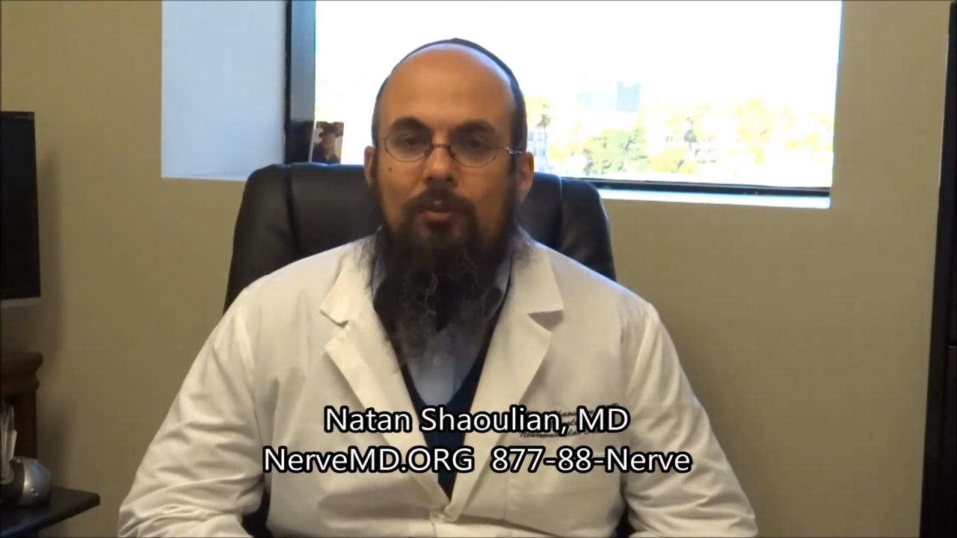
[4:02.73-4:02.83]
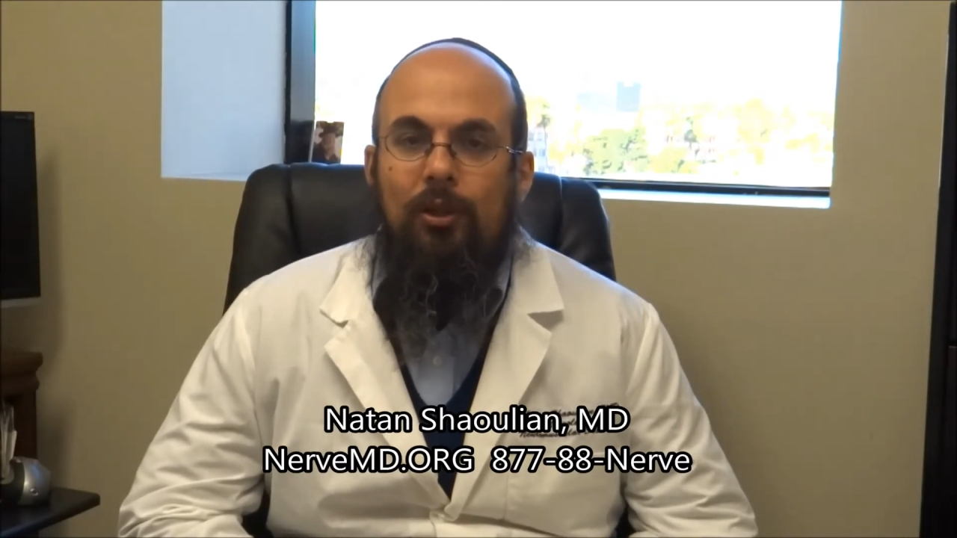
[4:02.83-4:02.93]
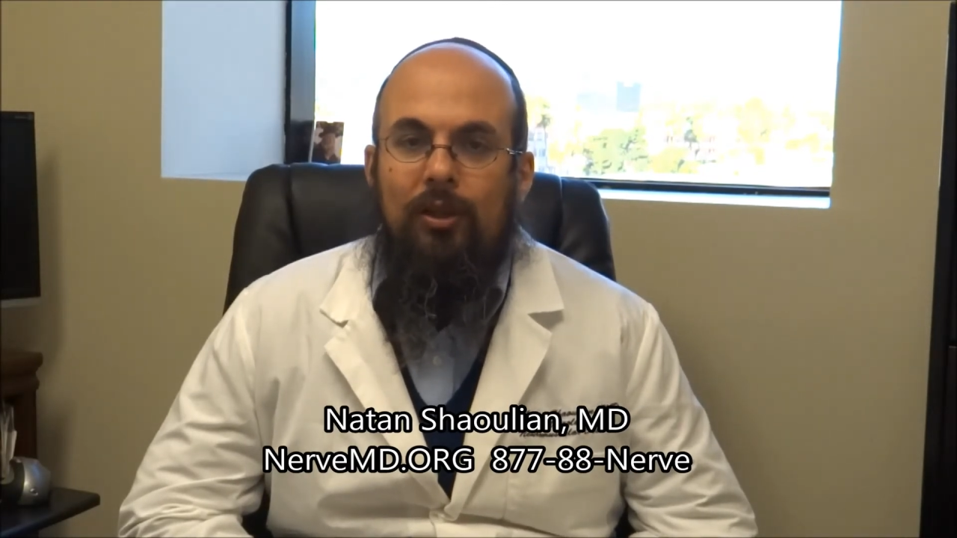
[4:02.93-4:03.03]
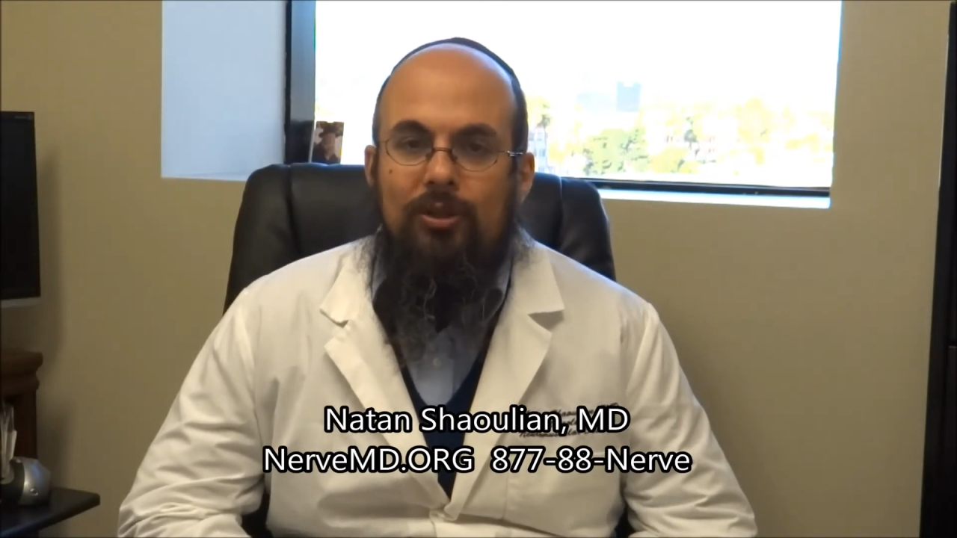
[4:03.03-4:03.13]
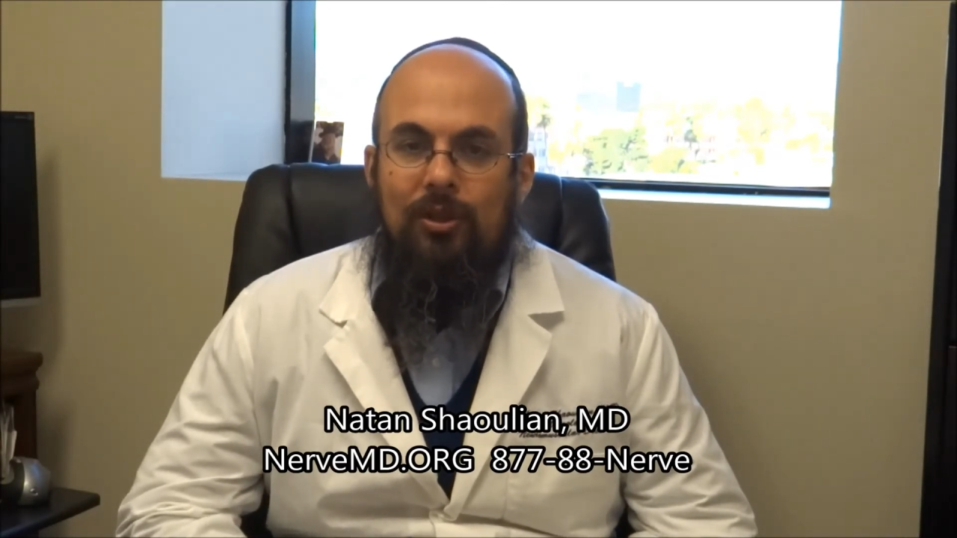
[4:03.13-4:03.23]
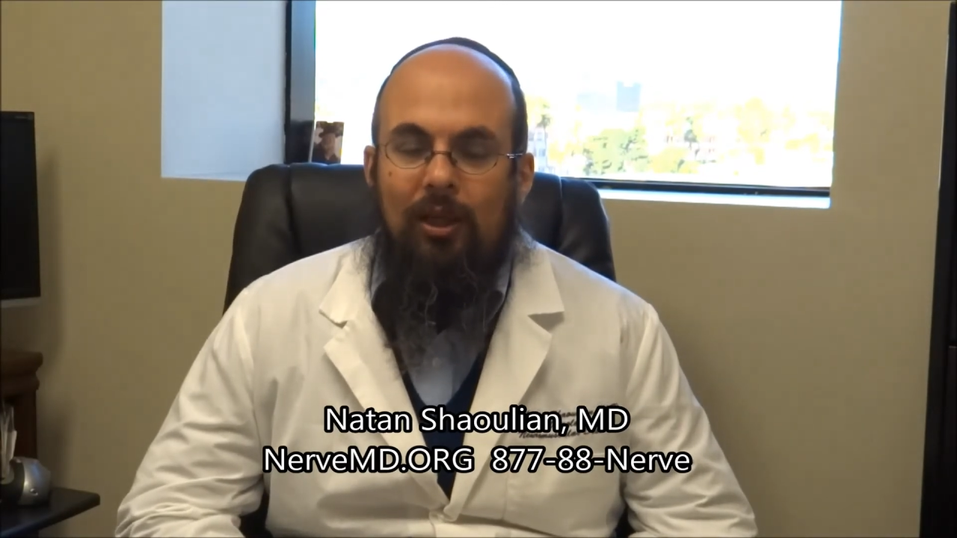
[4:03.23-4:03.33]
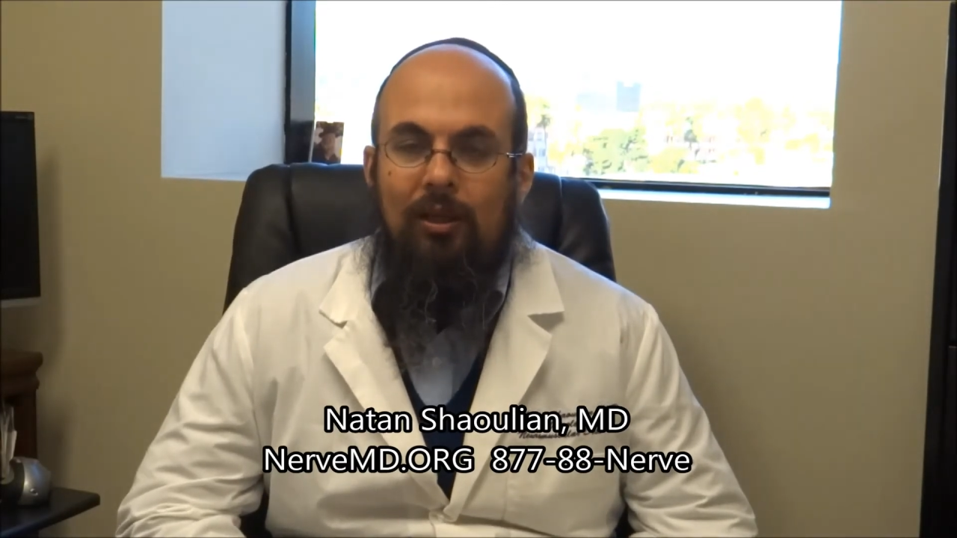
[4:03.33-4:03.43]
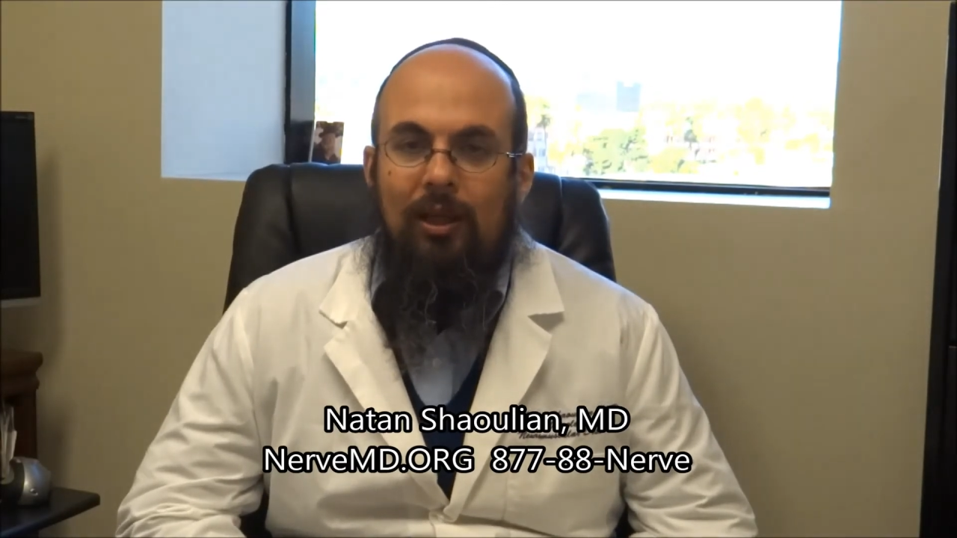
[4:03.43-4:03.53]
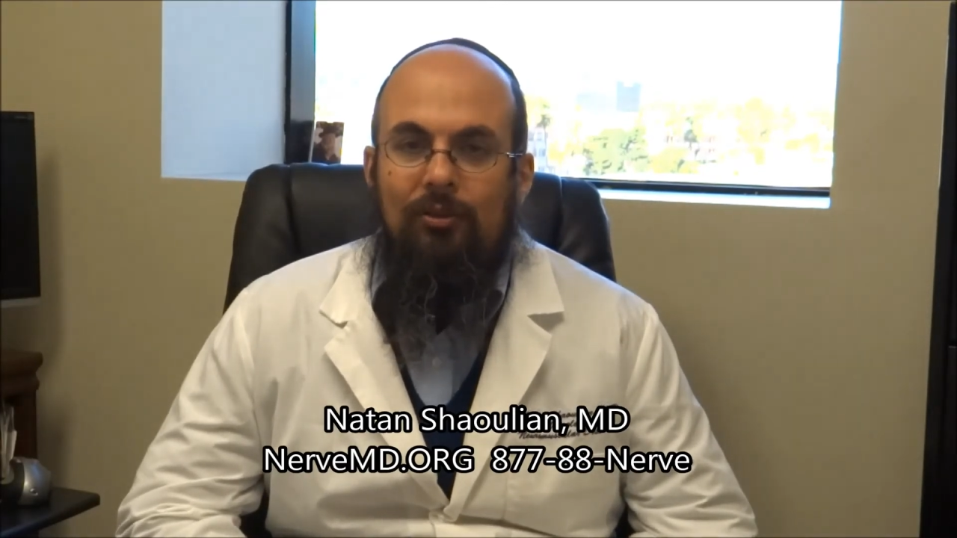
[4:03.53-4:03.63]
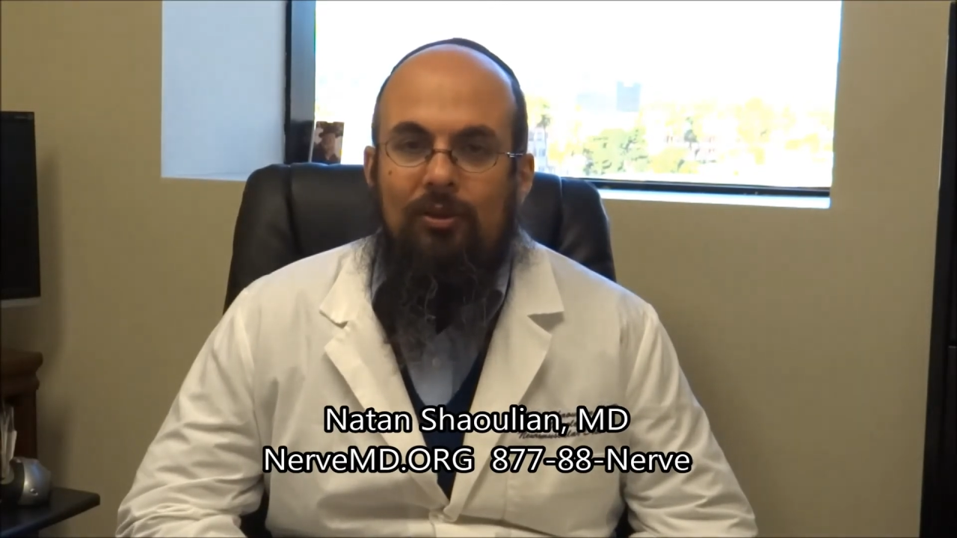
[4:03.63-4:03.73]
blood is
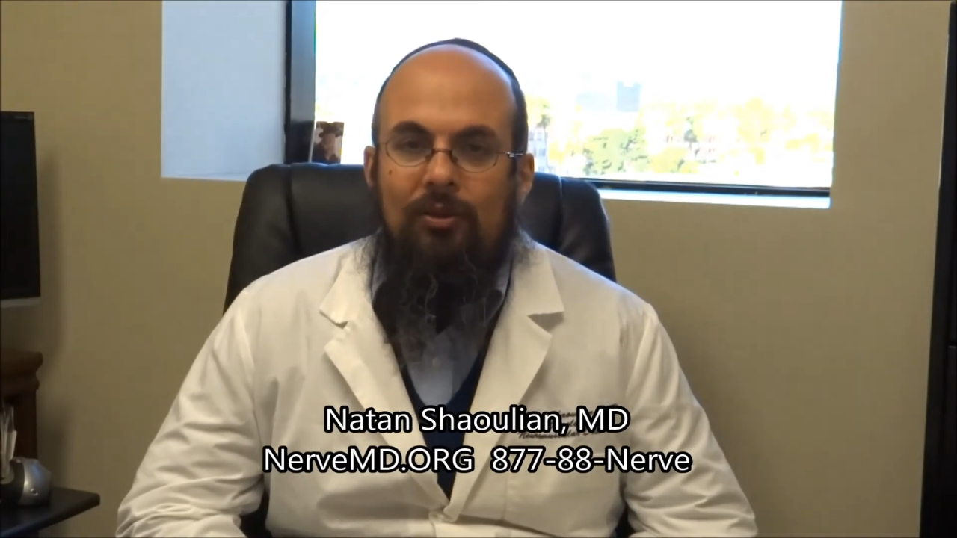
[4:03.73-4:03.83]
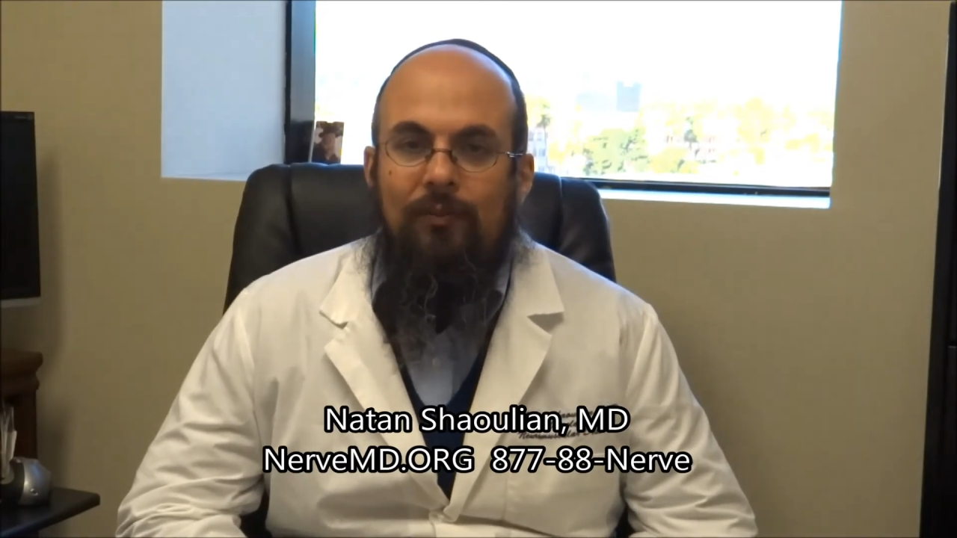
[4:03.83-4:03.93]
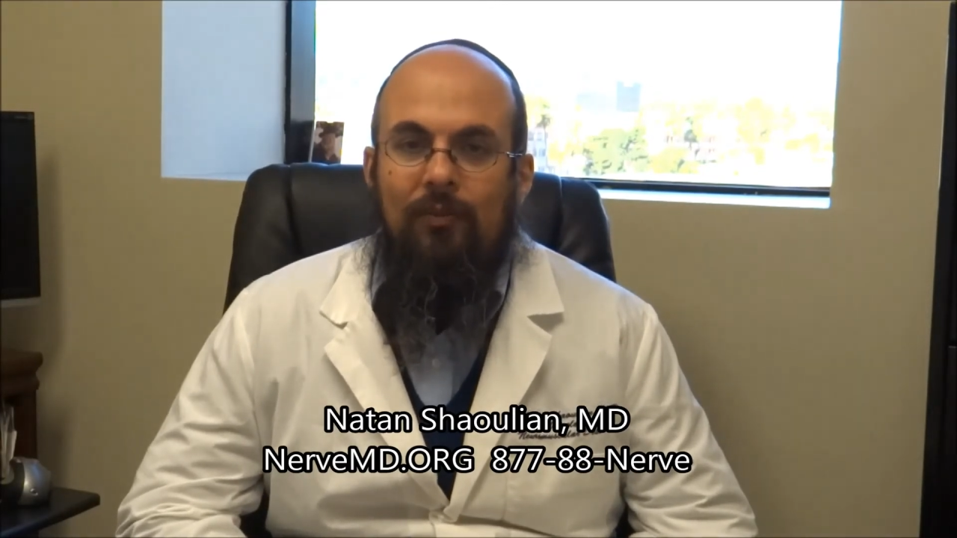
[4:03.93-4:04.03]
taken out.